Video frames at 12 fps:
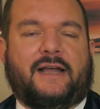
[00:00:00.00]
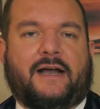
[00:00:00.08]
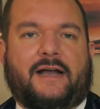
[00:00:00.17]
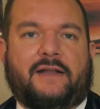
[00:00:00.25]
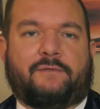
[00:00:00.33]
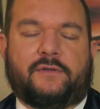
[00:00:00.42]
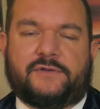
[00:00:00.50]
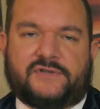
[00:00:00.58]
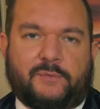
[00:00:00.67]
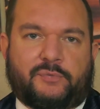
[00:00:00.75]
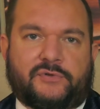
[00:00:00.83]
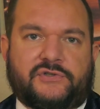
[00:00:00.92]
And for the
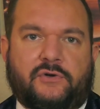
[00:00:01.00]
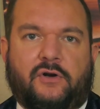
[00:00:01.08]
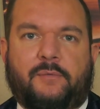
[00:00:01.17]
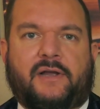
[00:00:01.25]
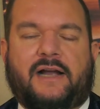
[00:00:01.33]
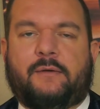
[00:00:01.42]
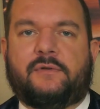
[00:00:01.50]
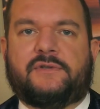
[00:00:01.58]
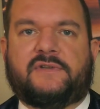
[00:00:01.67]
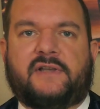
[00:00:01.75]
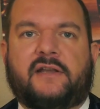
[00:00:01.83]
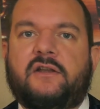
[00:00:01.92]
simple syrup, I would
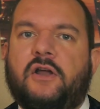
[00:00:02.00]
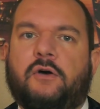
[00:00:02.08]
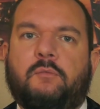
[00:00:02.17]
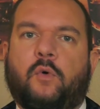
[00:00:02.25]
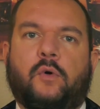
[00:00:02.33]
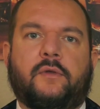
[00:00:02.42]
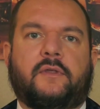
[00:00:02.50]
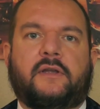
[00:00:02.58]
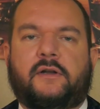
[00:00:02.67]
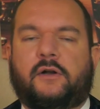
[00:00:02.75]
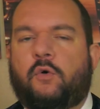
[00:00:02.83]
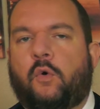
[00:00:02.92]
say no more
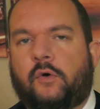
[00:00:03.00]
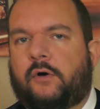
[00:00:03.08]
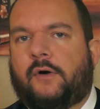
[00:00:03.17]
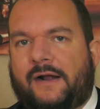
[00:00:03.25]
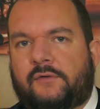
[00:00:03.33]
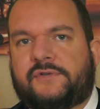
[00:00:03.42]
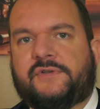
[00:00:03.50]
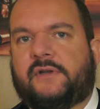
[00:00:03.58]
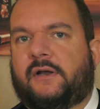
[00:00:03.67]
than 1/4 ounce,